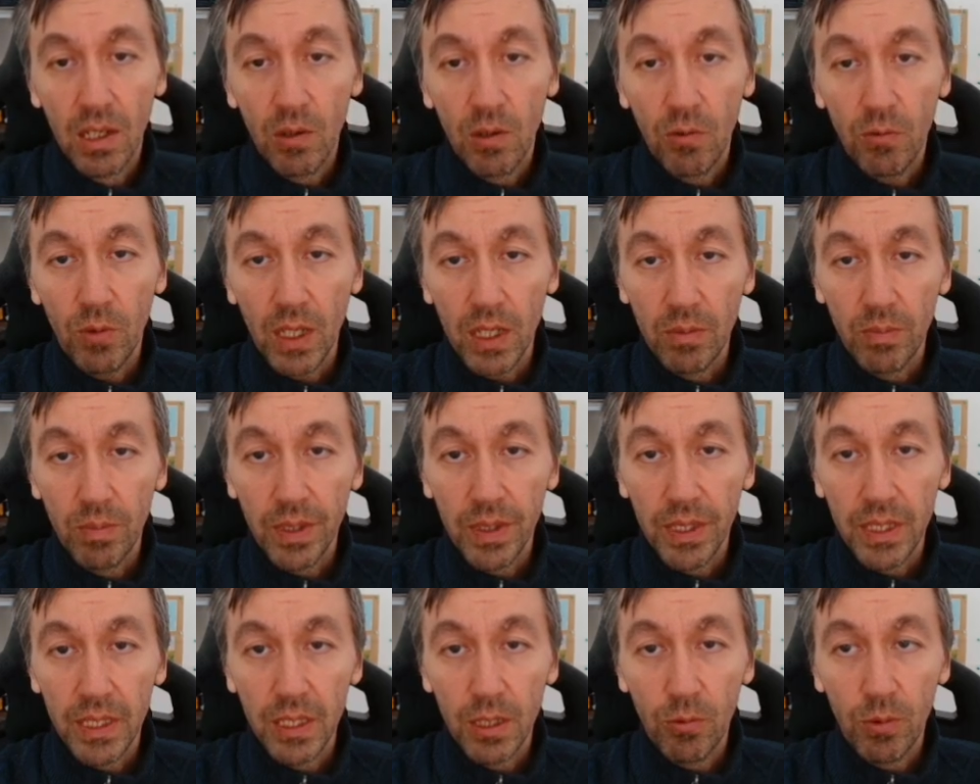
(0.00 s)
White
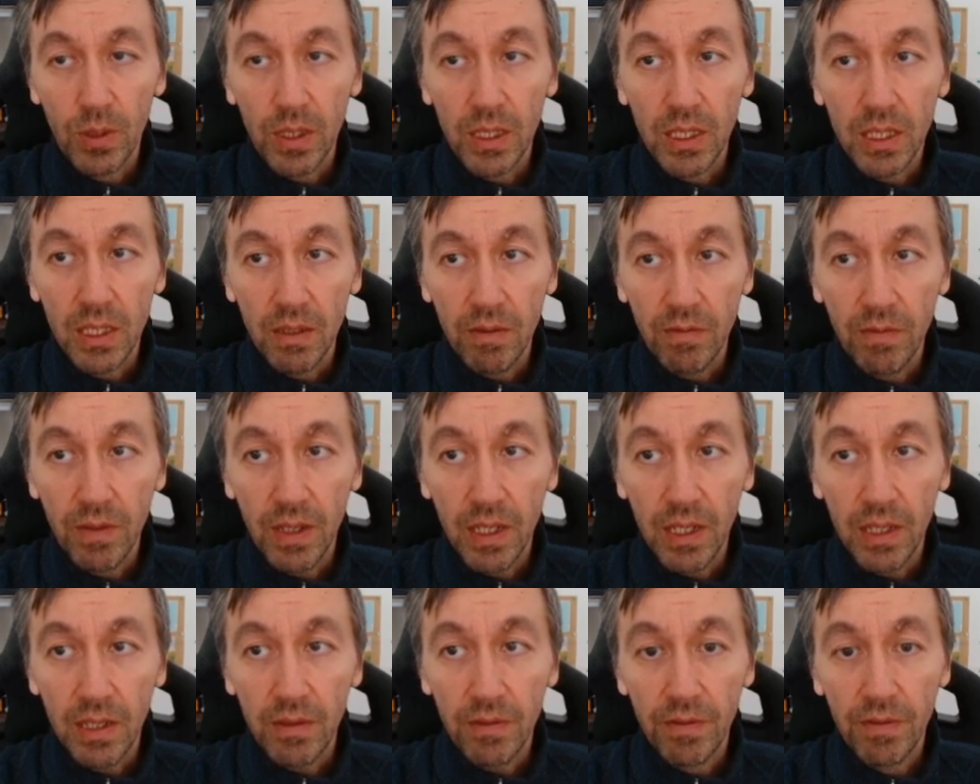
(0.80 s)
plays queen
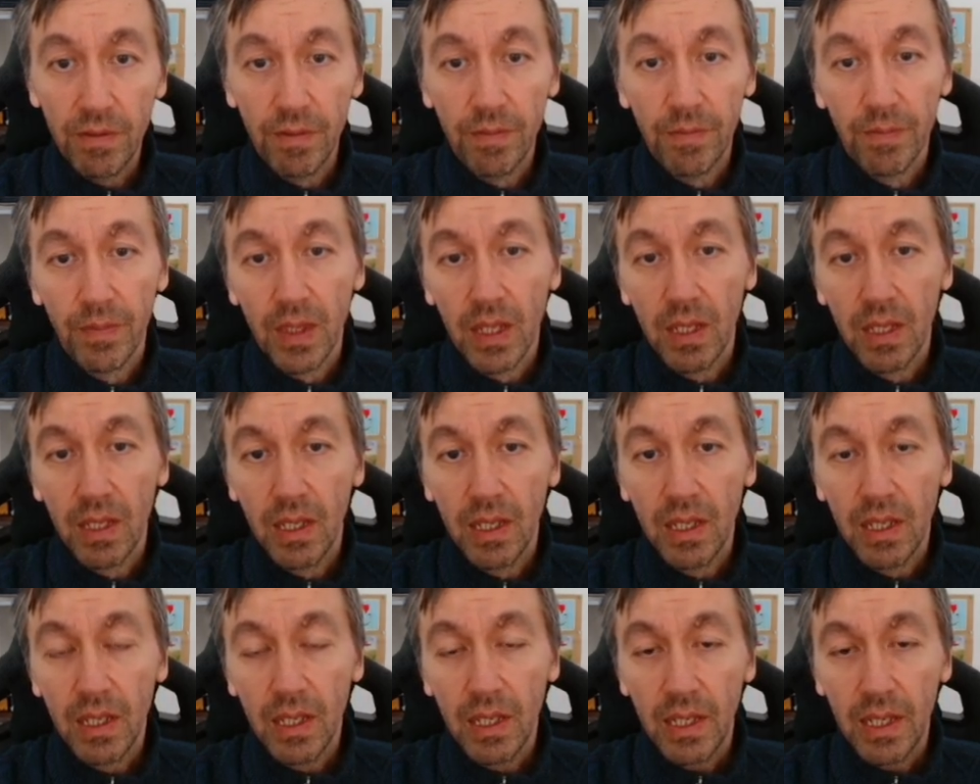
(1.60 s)
d5,
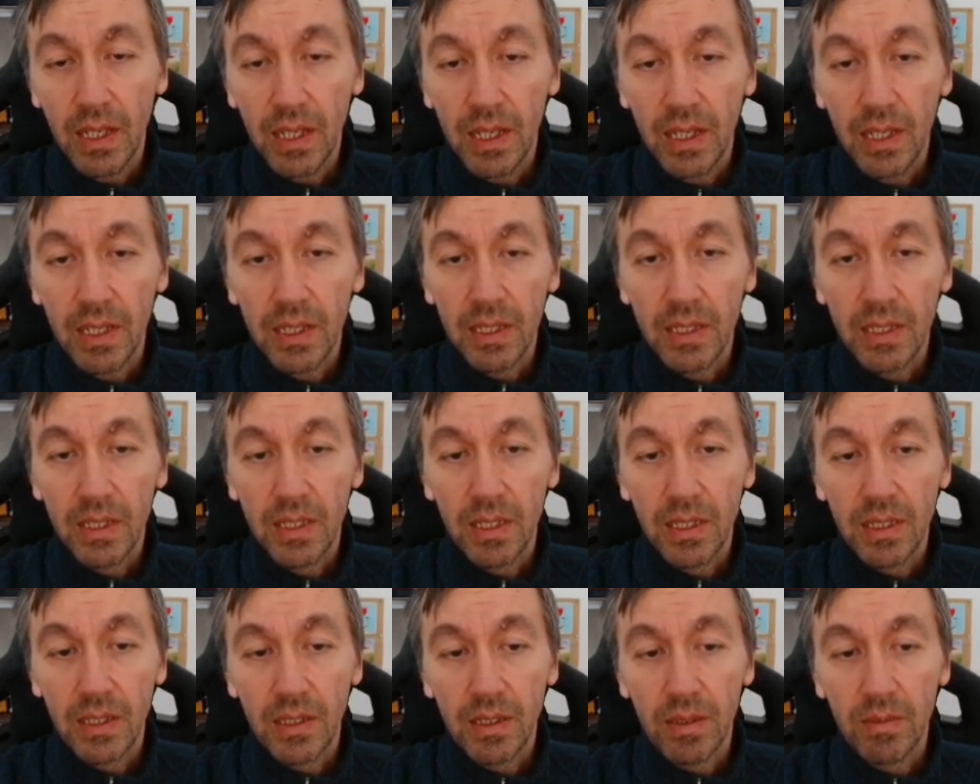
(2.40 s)

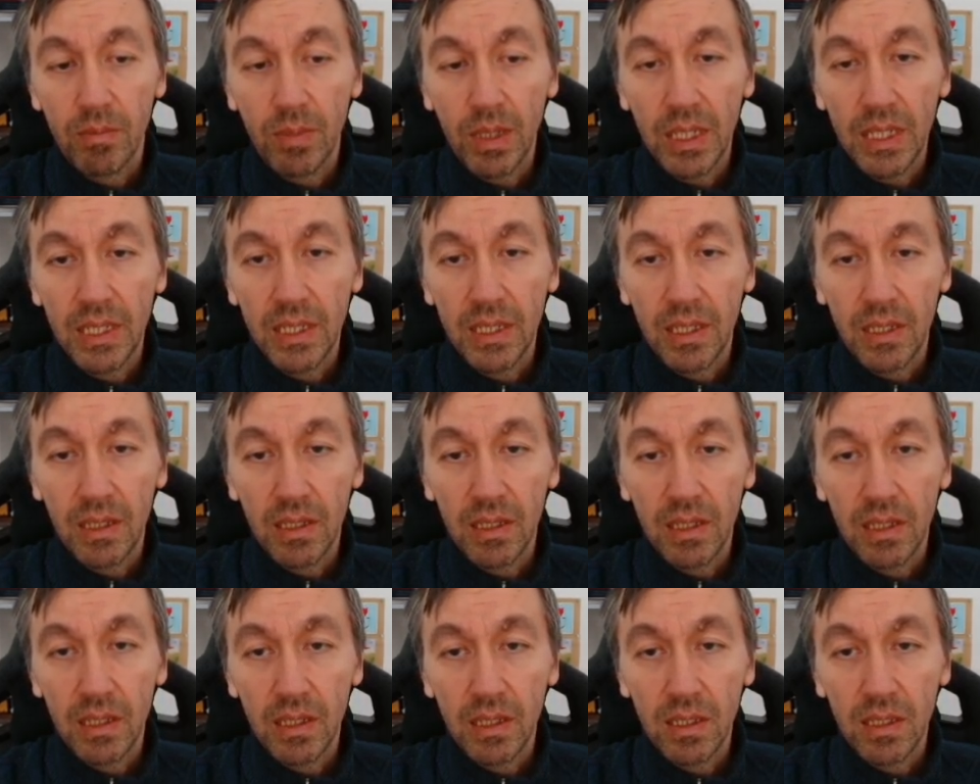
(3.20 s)
and
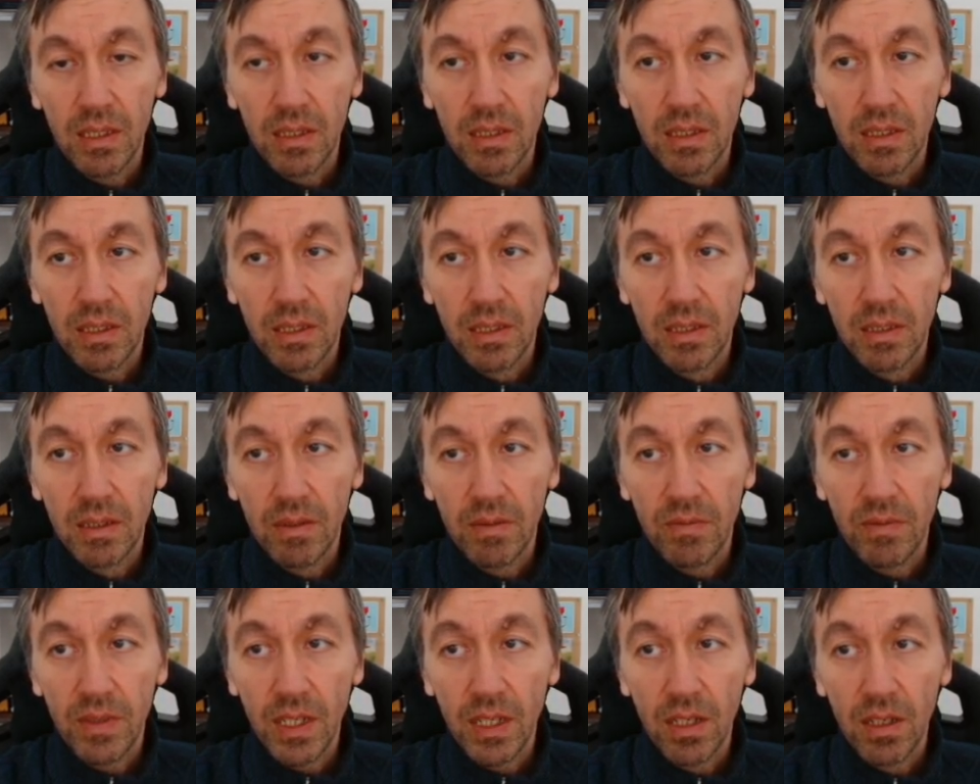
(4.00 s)
basically this is
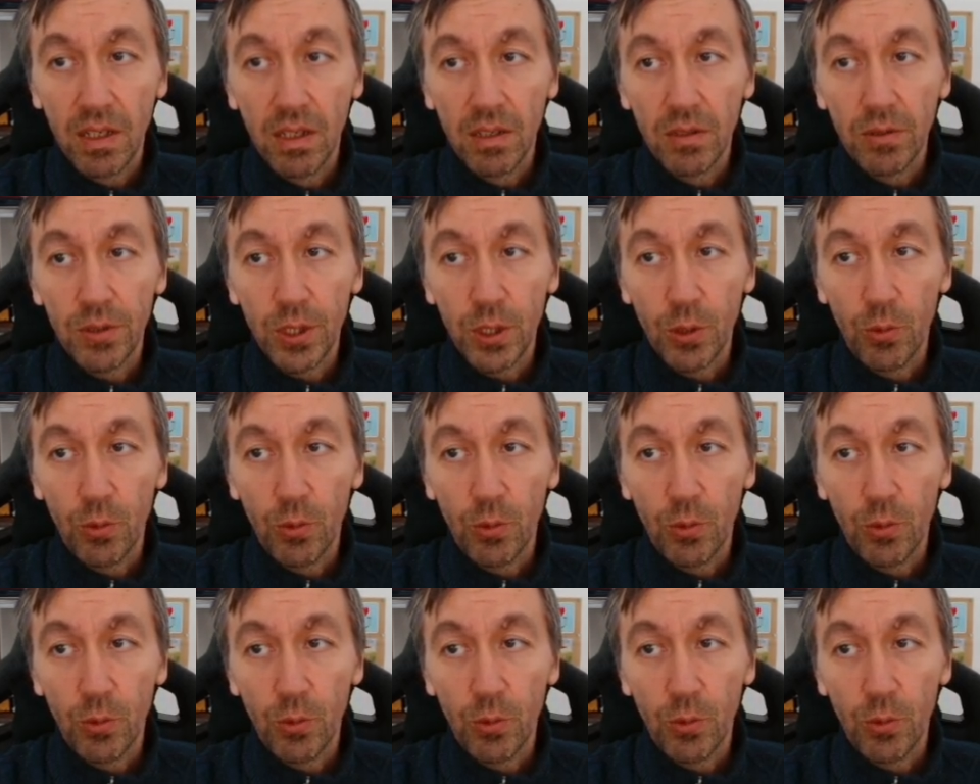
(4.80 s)
very close to